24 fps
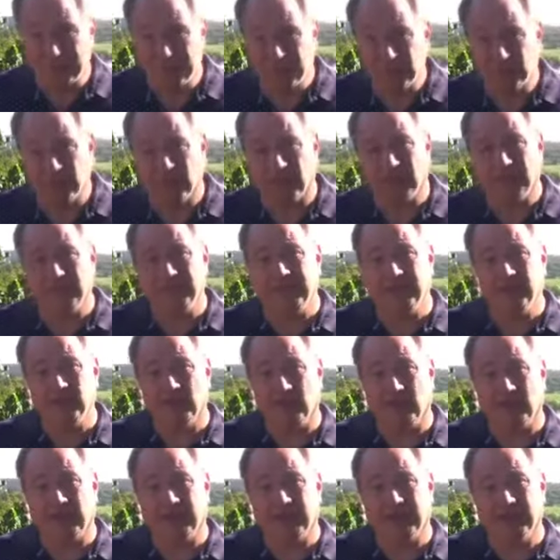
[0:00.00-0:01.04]
are going to be
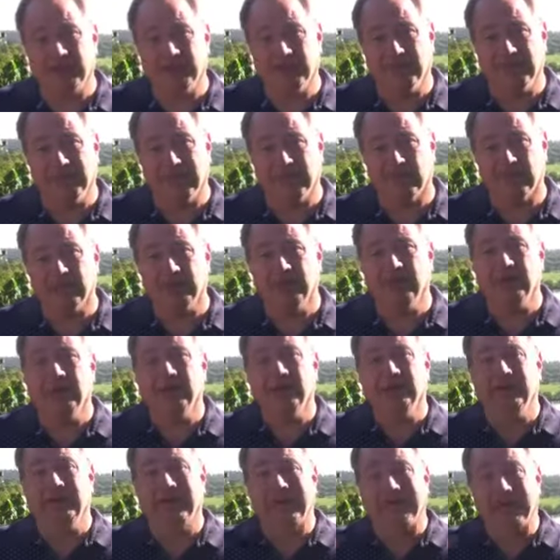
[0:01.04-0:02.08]
talking about
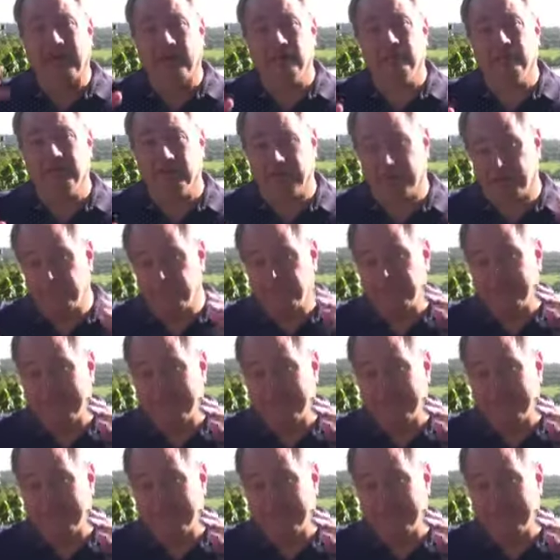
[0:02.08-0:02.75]
outcomes